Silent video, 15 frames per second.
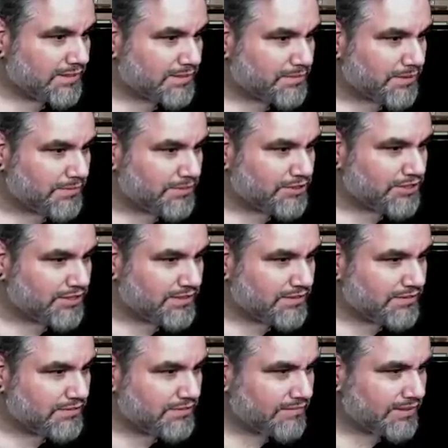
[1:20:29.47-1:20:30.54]
That's pretty much
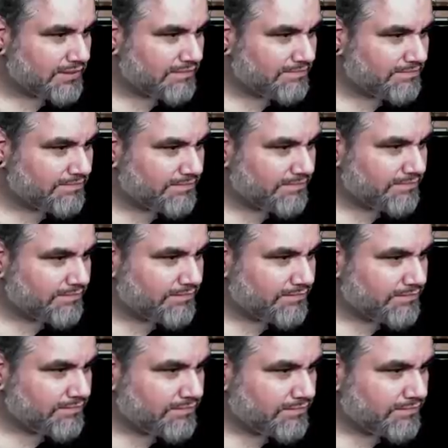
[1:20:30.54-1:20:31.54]
it, right? Yeah.